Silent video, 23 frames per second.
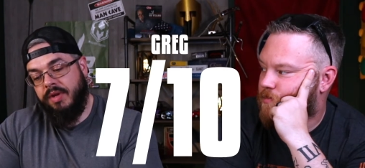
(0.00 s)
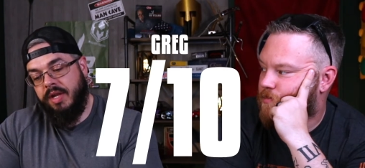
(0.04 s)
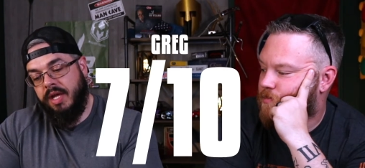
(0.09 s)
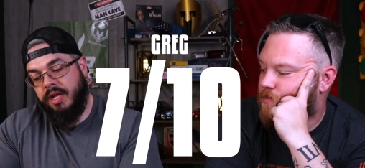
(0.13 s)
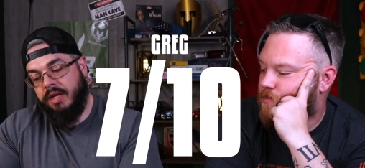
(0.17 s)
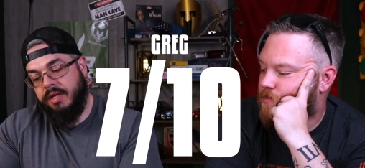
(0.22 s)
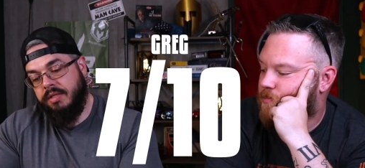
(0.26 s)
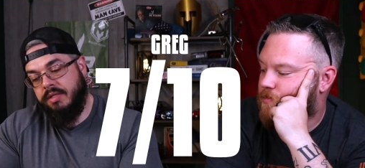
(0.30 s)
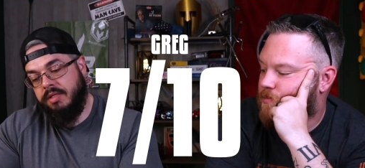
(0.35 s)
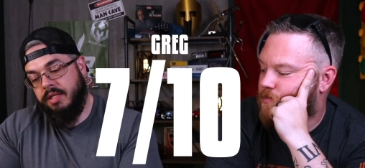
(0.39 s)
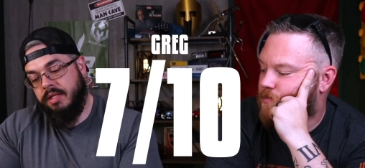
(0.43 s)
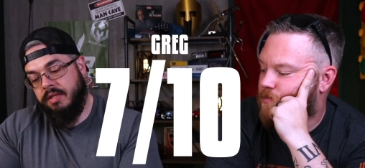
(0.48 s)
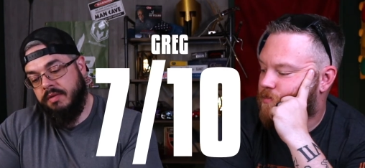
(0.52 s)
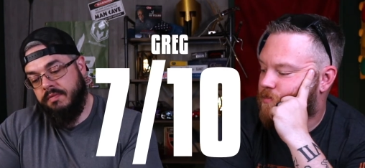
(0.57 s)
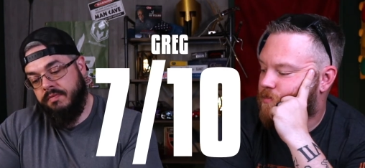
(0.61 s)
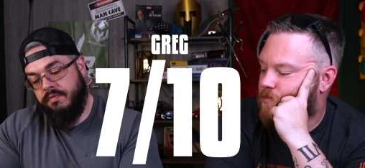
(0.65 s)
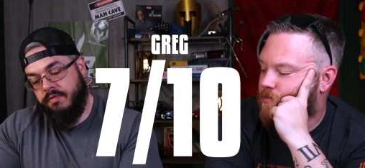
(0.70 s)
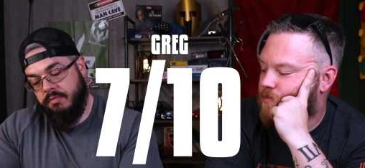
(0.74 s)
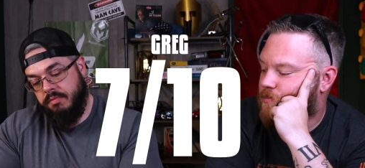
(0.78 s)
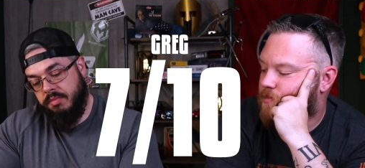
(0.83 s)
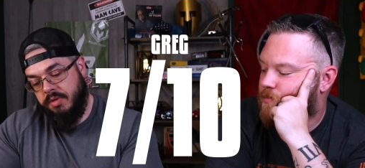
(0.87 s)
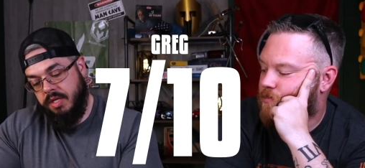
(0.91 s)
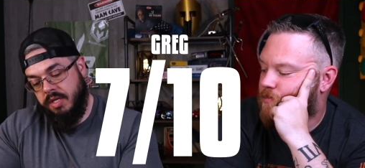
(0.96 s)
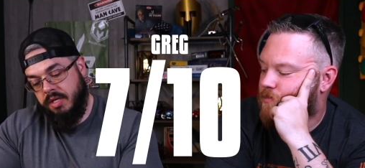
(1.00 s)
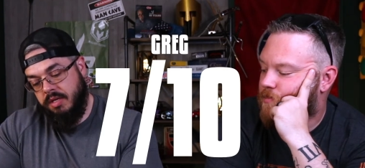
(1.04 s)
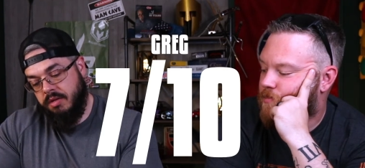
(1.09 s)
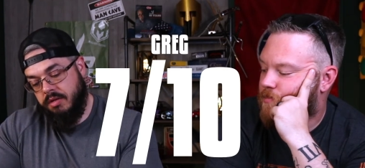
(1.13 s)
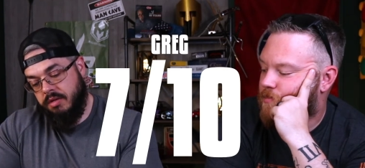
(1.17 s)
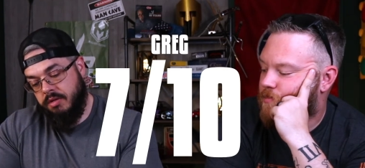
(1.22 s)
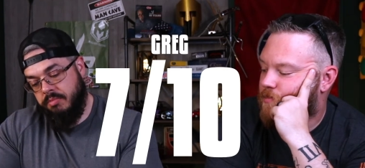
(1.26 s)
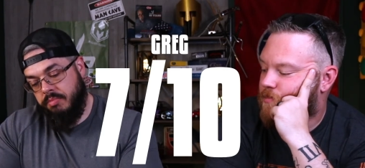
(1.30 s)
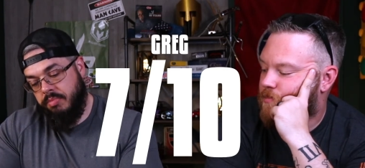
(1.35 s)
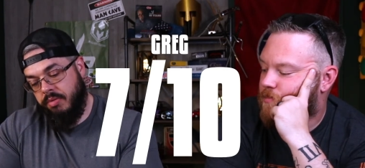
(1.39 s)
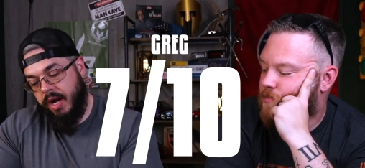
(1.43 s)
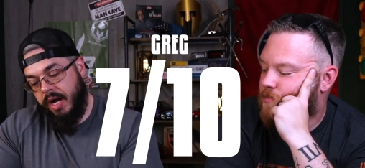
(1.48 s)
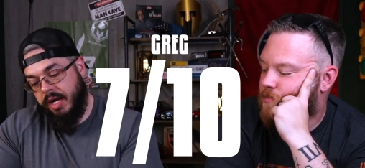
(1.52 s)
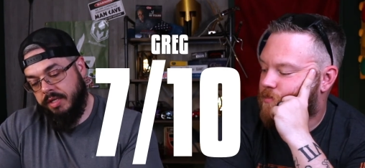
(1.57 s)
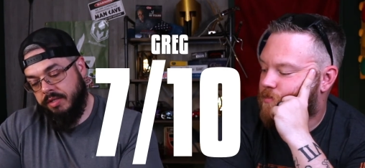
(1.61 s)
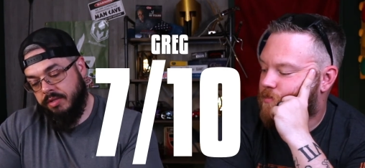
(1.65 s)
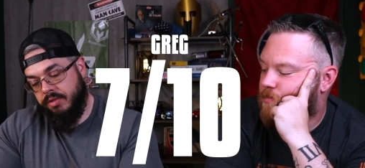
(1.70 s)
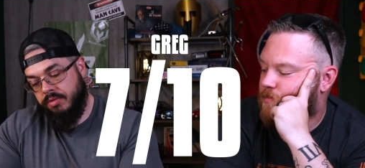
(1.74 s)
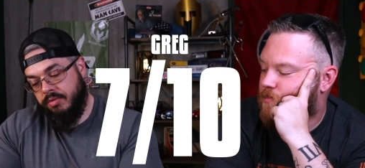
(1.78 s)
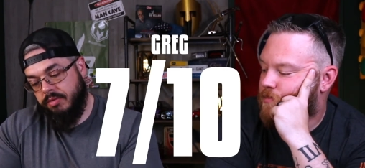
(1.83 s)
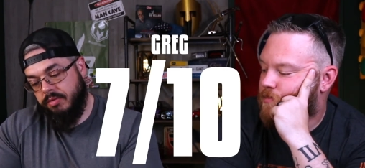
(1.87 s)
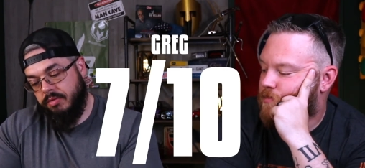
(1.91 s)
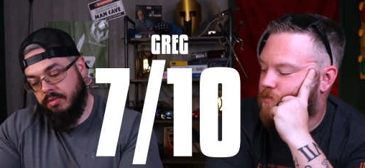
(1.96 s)
Speaker 1: out of ten for me on the
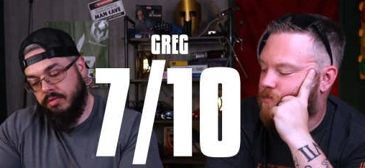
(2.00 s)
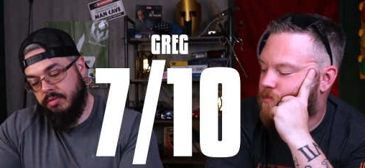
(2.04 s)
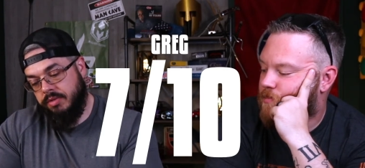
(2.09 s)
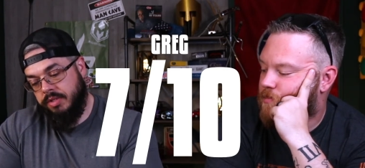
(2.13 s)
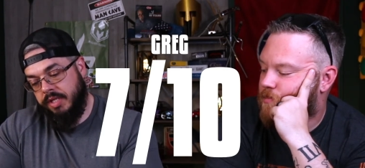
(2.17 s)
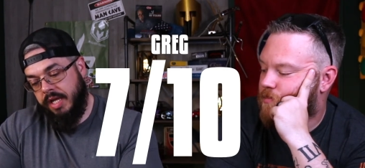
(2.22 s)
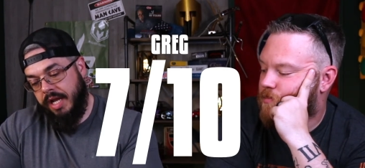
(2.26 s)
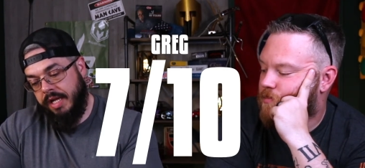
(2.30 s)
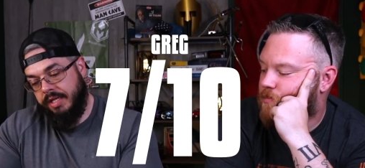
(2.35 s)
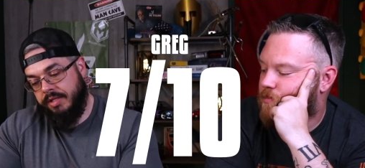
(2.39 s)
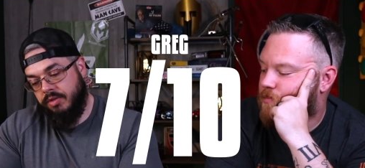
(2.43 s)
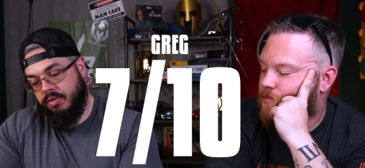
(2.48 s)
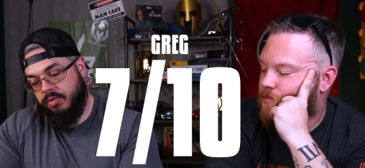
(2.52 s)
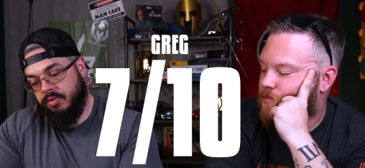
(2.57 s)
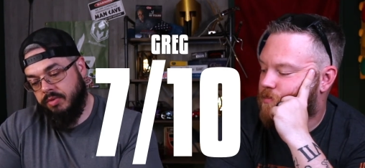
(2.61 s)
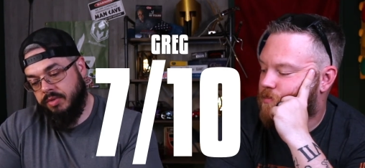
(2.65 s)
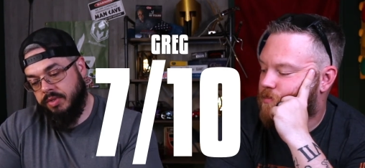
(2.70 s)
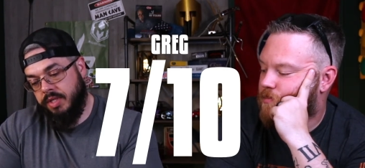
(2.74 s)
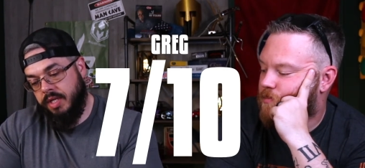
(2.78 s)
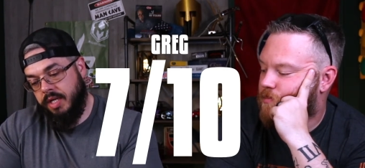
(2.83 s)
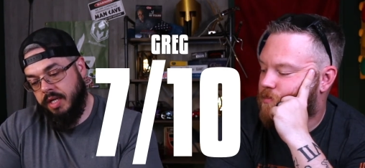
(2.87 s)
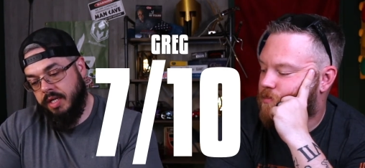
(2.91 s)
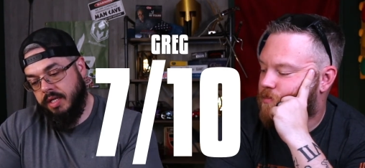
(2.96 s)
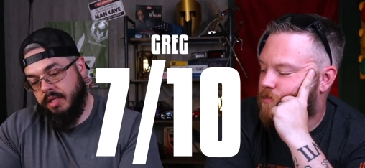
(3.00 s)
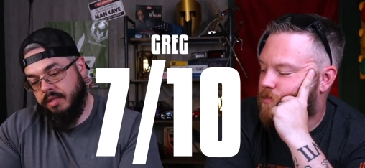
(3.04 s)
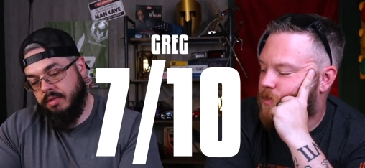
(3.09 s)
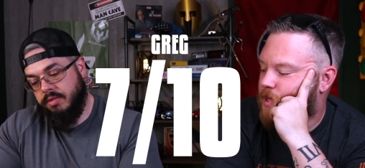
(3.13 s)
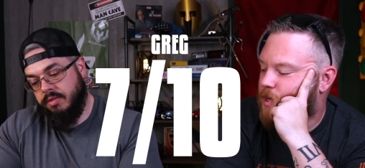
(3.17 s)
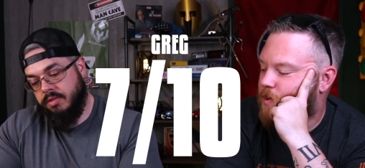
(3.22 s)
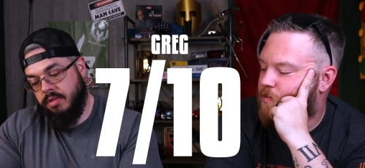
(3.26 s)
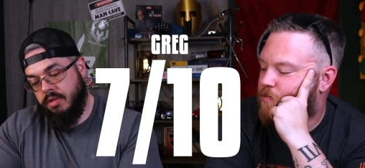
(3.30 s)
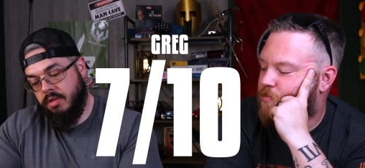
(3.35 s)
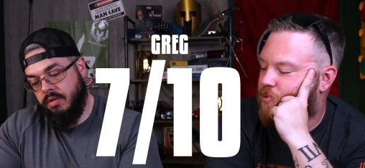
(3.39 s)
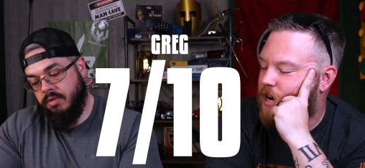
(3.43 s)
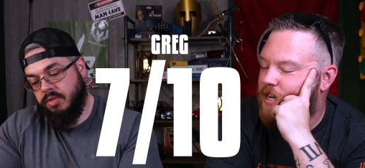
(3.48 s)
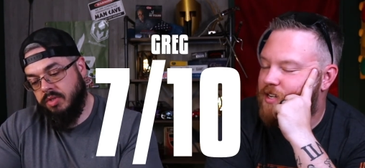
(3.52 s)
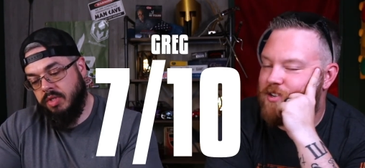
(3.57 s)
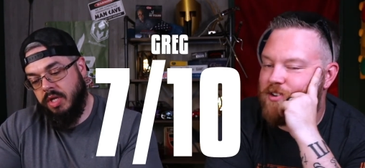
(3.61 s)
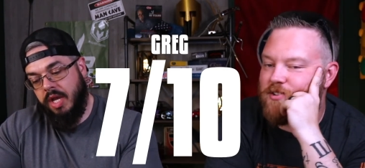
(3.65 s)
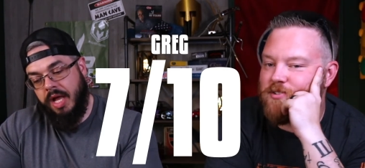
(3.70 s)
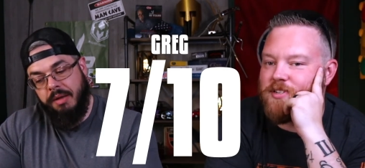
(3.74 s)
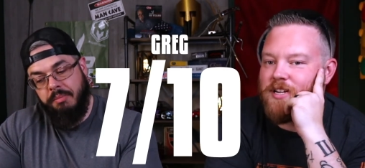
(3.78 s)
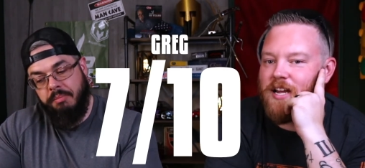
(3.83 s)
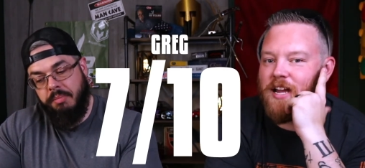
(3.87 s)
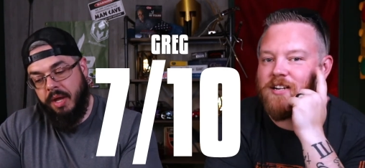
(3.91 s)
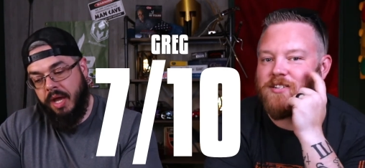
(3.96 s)
practical tactical side. So practical, it's
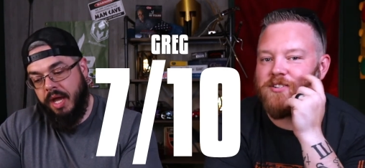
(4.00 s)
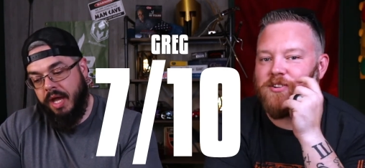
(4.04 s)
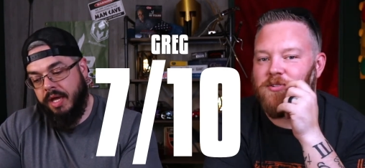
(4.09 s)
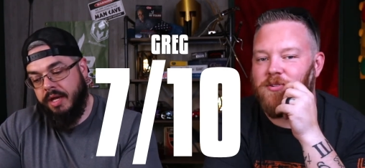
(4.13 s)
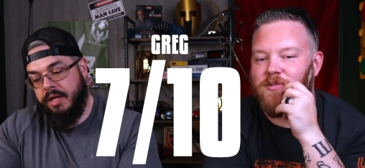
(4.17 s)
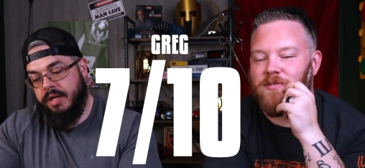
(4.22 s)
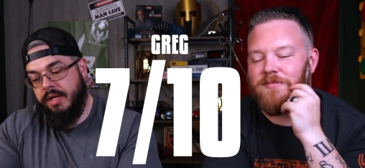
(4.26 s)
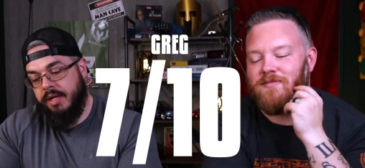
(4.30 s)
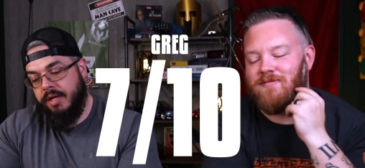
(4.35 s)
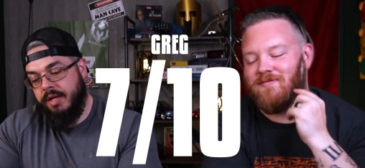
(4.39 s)
not tactical. bad